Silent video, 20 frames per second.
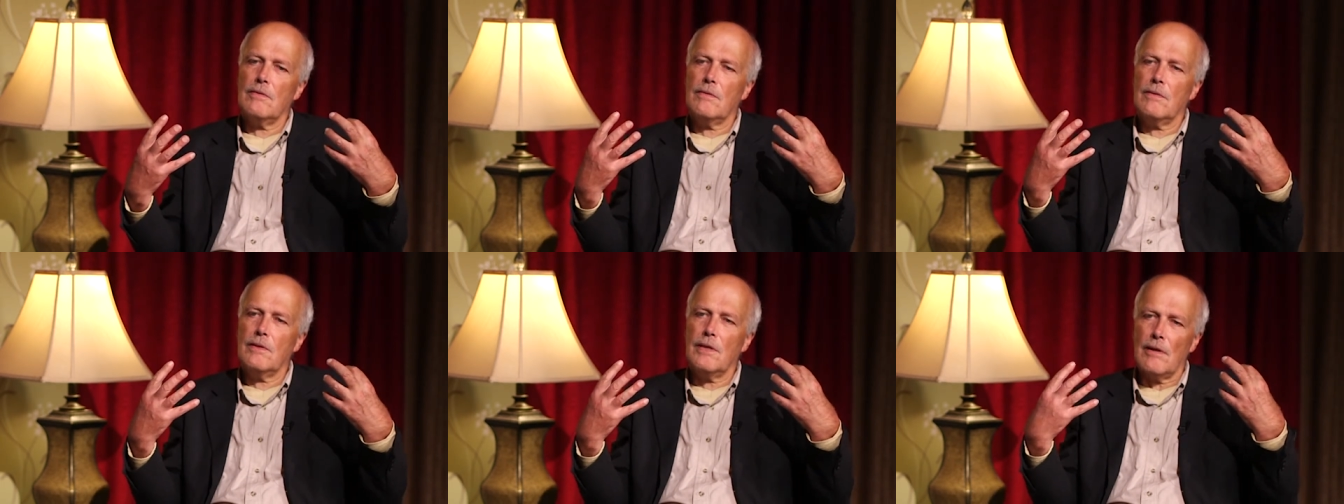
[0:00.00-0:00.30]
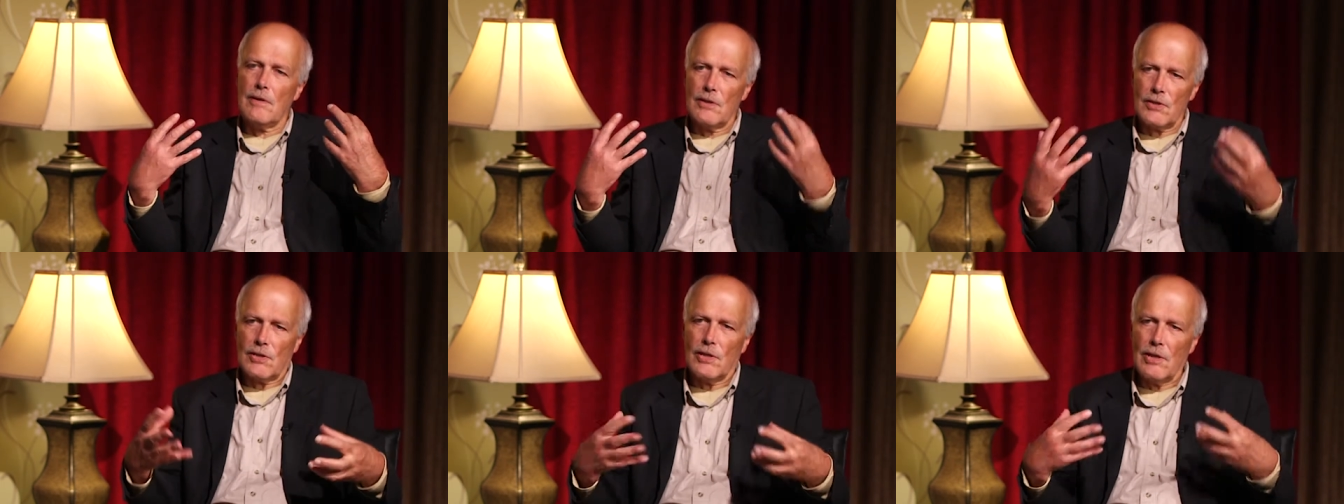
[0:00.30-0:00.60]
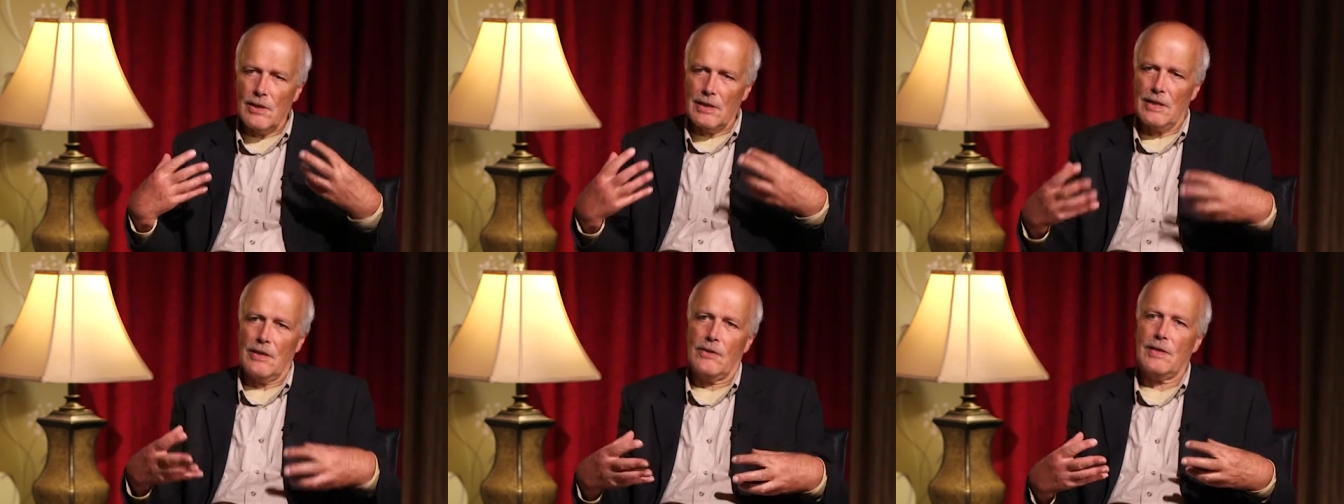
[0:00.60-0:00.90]
there are
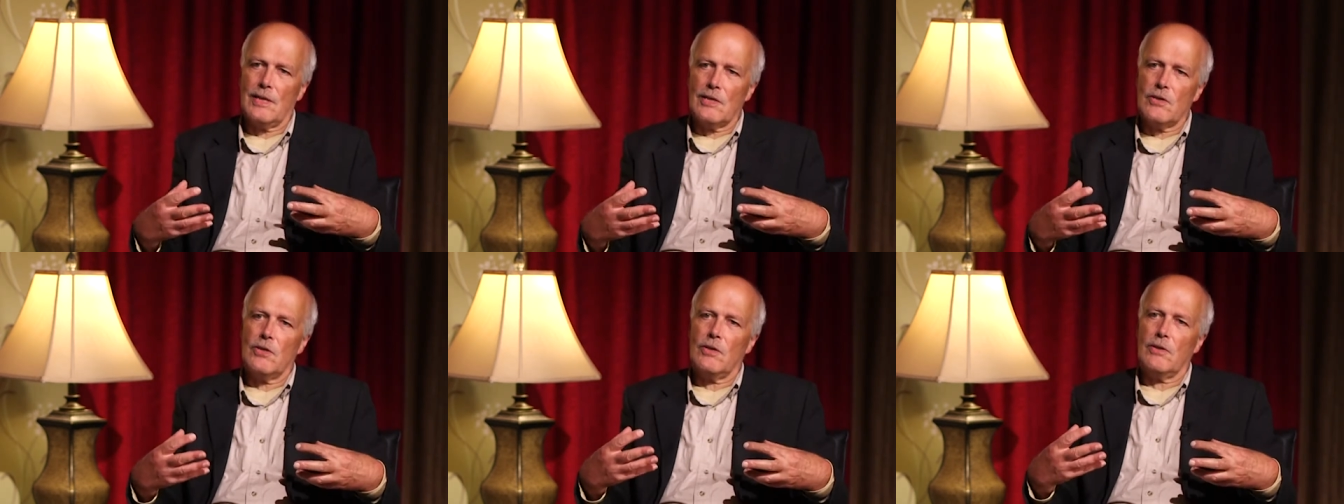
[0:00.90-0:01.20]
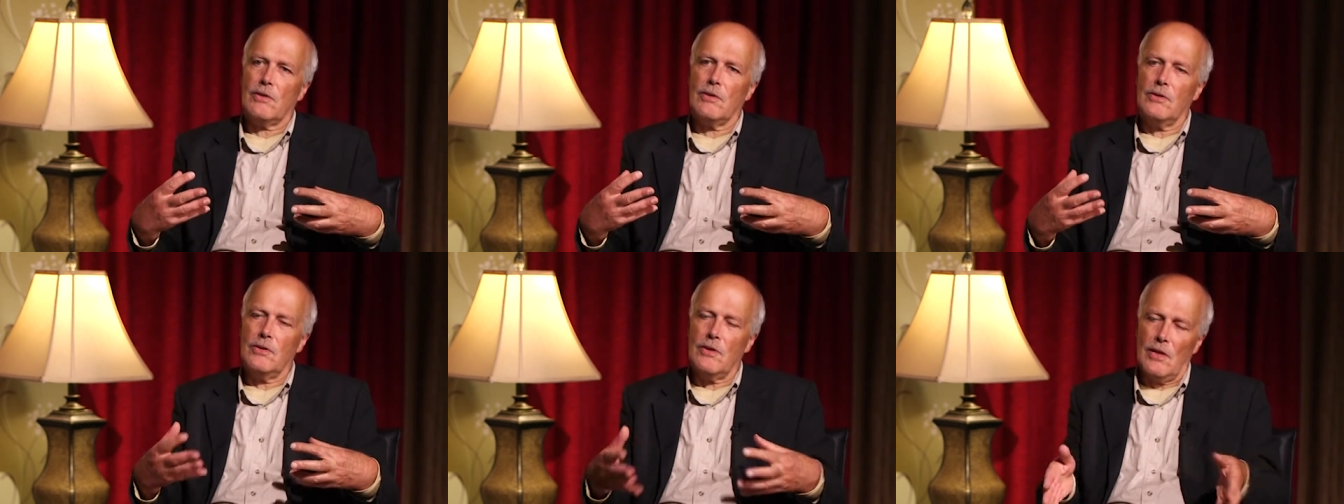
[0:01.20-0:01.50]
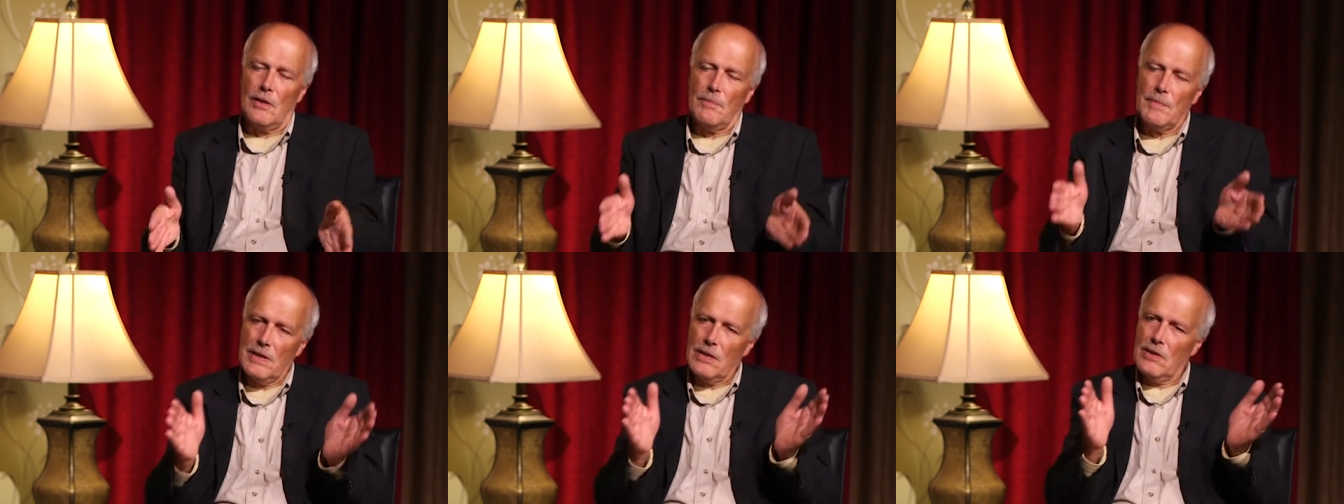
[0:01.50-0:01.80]
certainly things you can do.
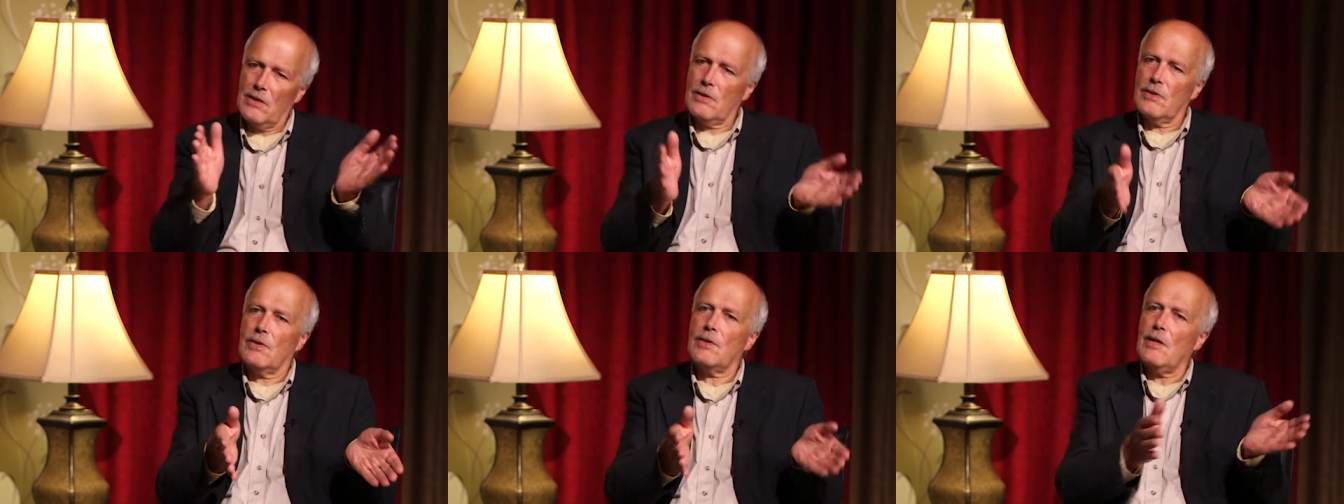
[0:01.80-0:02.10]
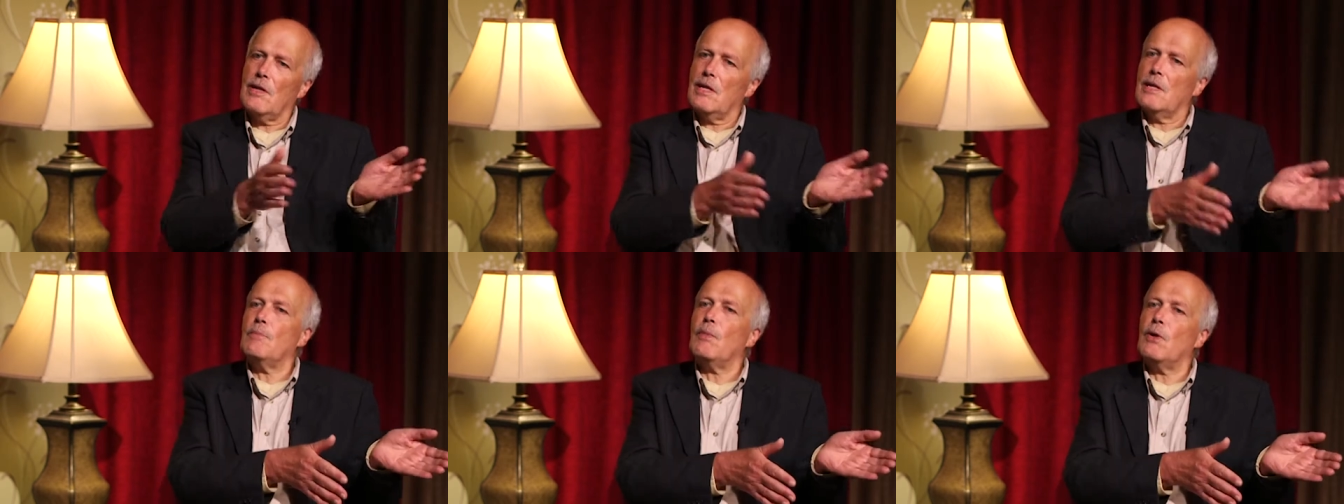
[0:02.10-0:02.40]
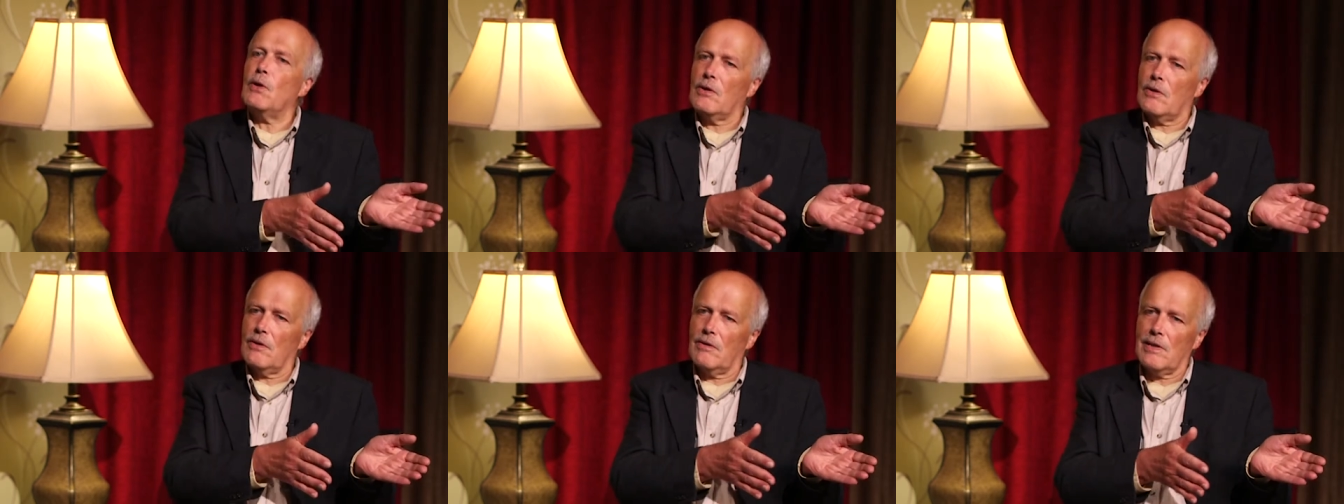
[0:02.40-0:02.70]
I mean, you can certainly
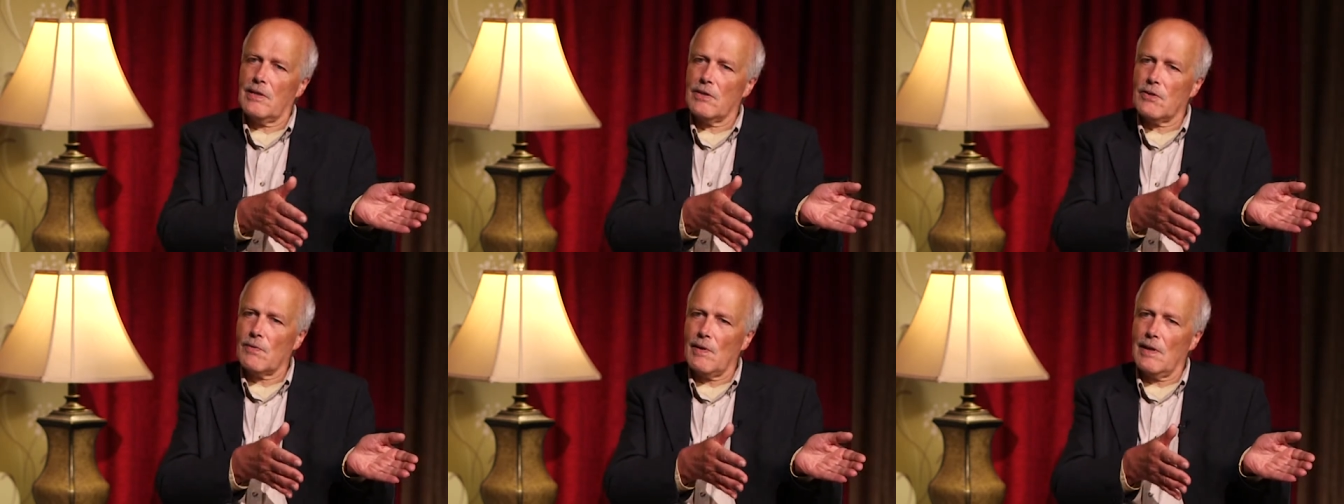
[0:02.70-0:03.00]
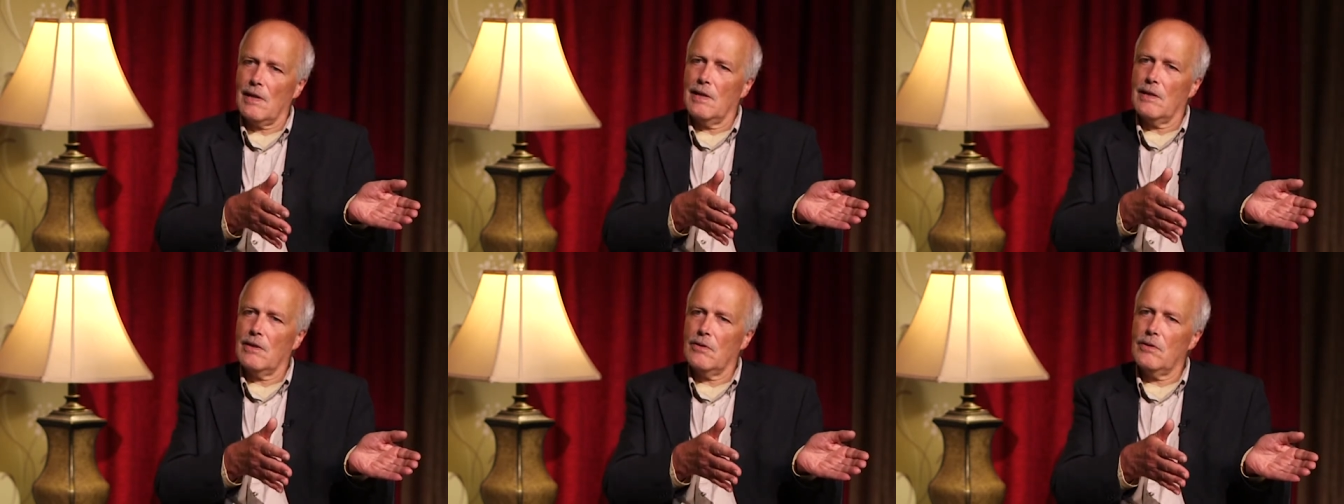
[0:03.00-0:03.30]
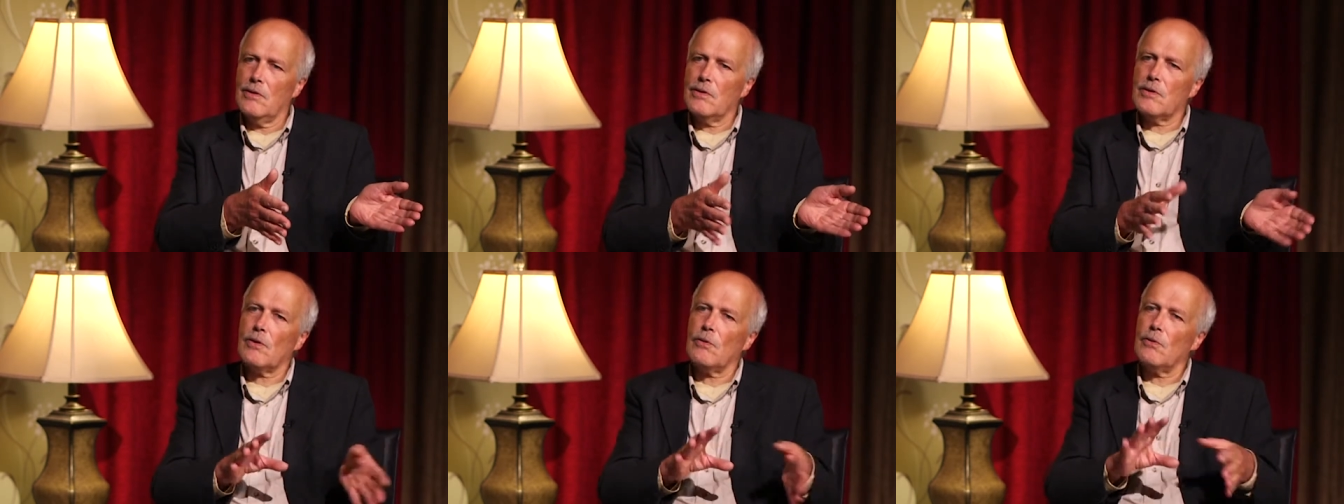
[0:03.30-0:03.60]
boycott Israeli goods,